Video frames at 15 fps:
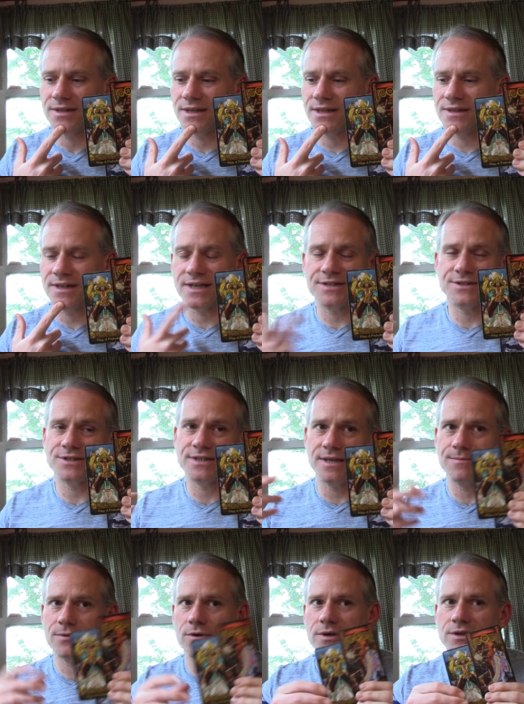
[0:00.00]
Things just
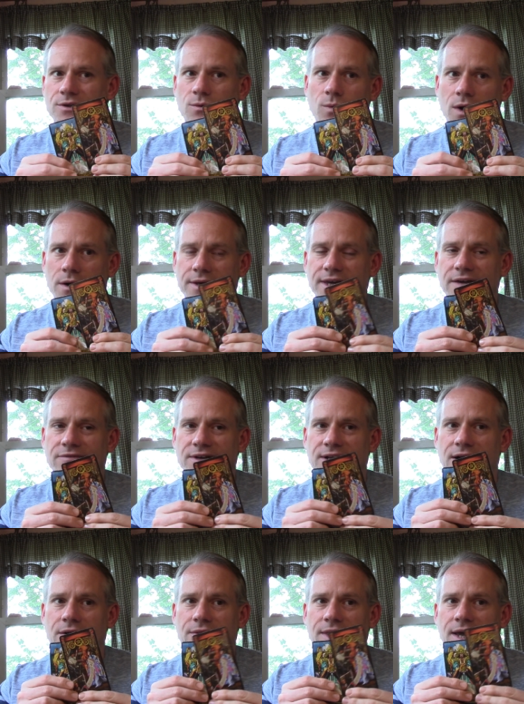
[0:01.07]
keep going a little wonky every
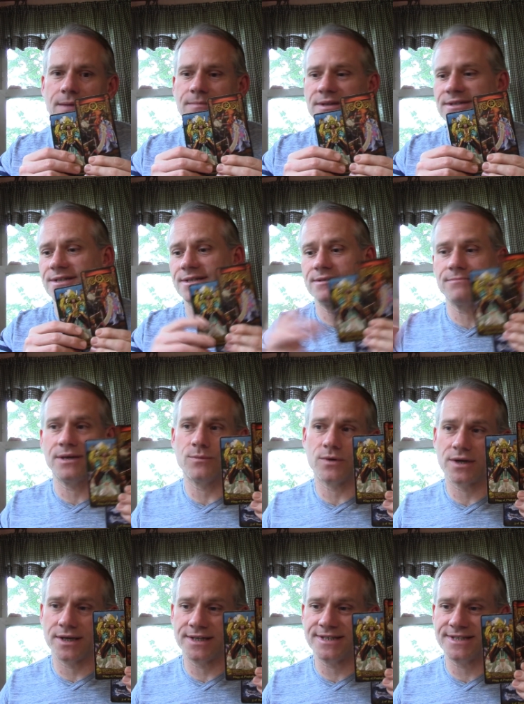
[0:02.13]
now and then, but it doesn't mean we're
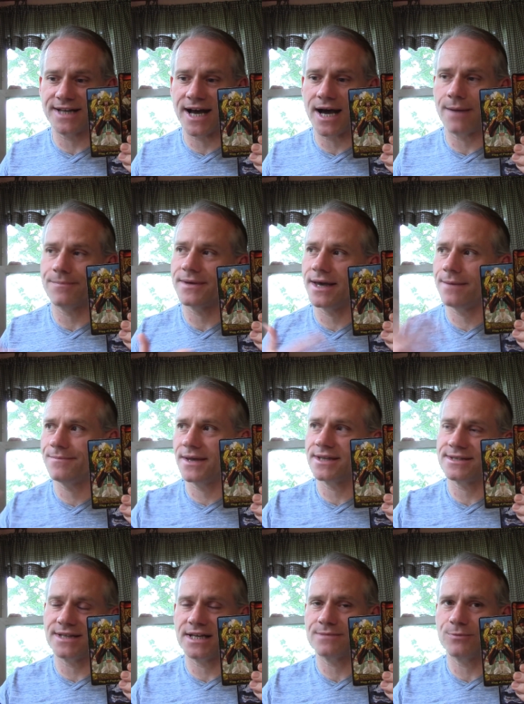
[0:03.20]
gonna stop. Yep,
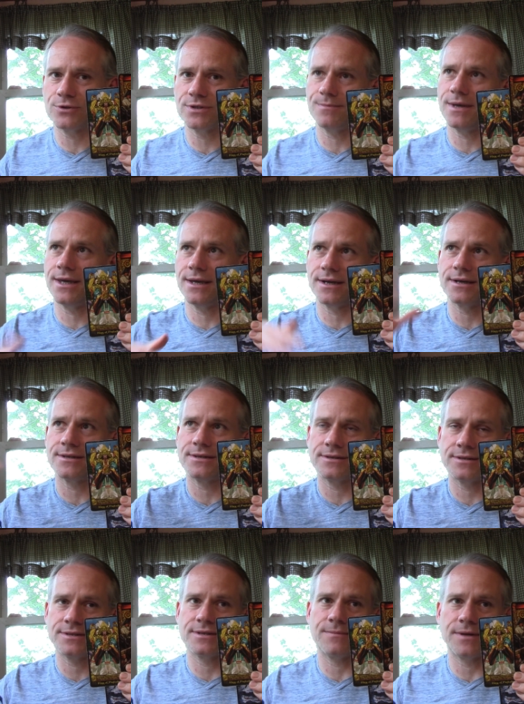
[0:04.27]
that's not supposed to be here.
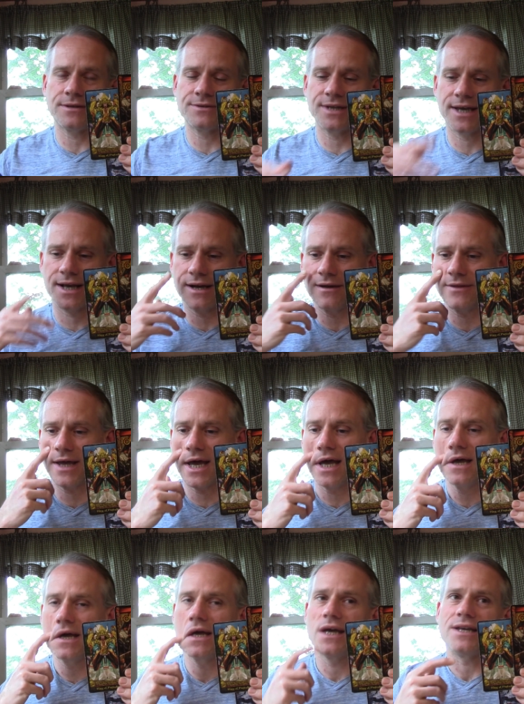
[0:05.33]
Somebody will take care of that.
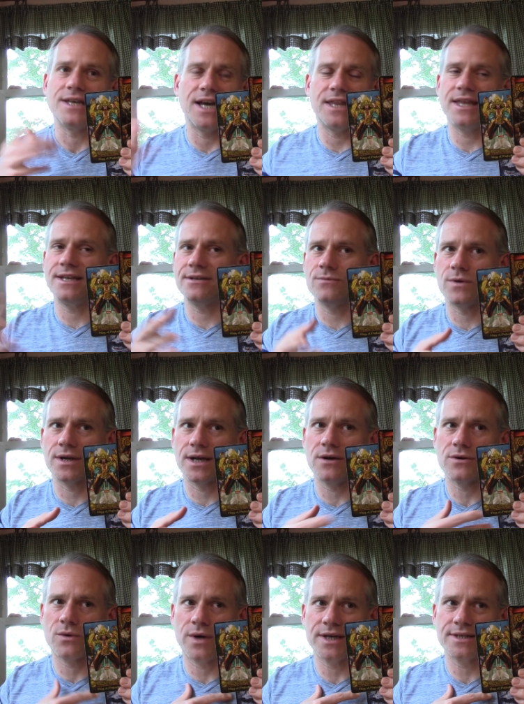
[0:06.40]
Yeah, that didn't work
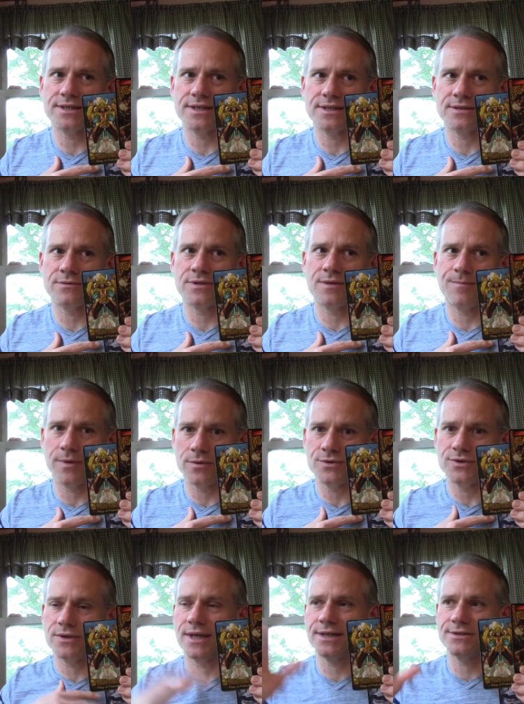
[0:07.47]
out quite as it was supposed
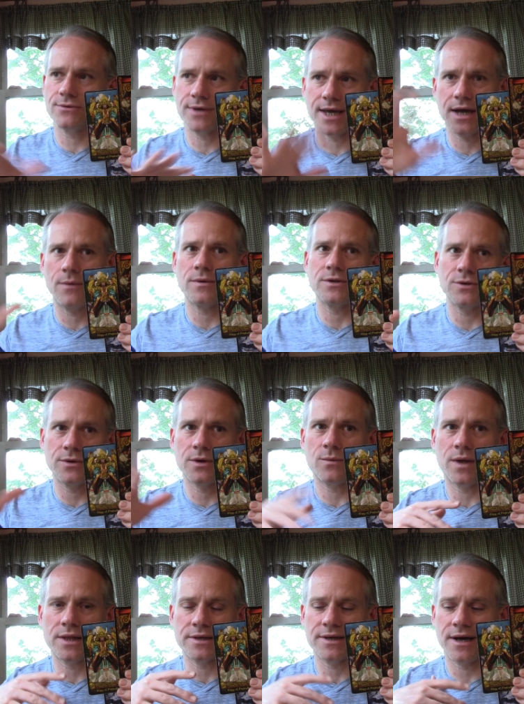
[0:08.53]
to. That's okay. We're doing
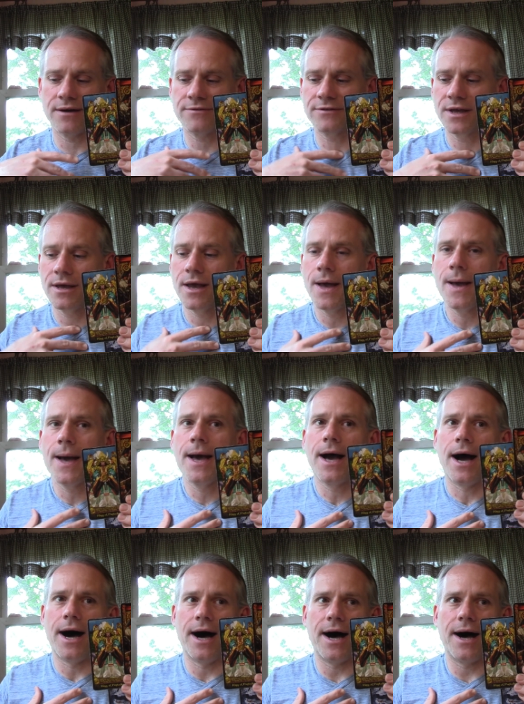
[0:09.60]
well enough.
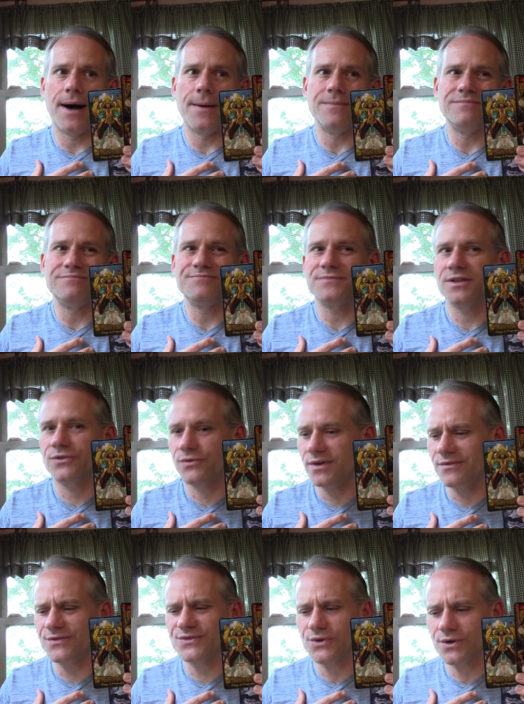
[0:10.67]
Um, the Three
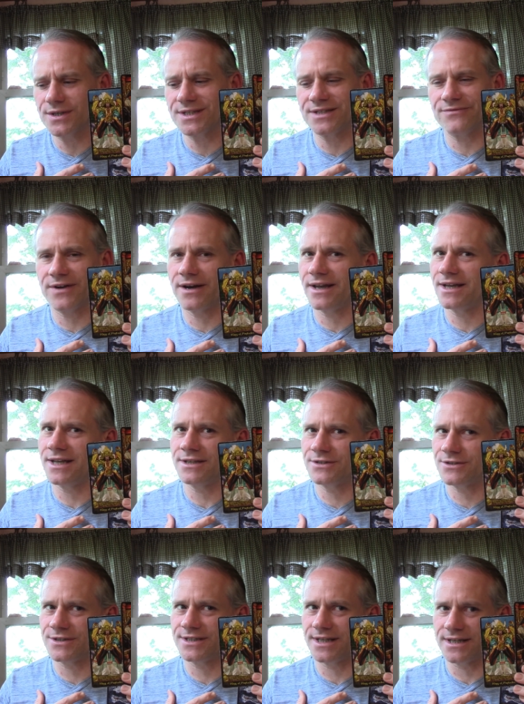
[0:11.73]
of Swords is very
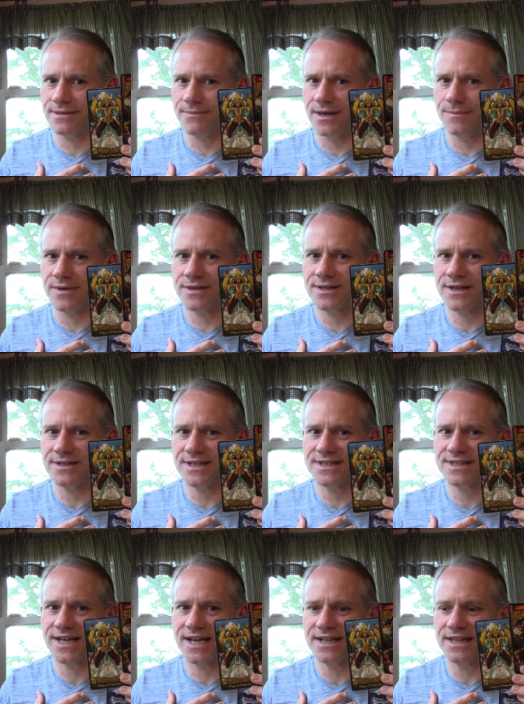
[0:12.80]
interesting to me because
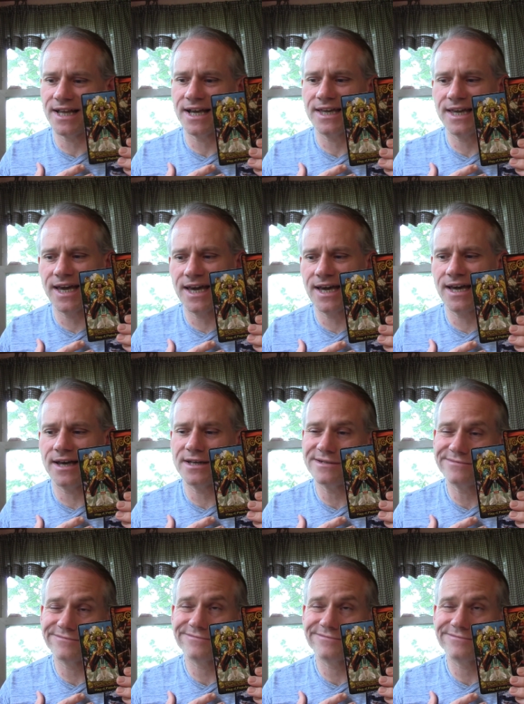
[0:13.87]
it's kind of like yeah,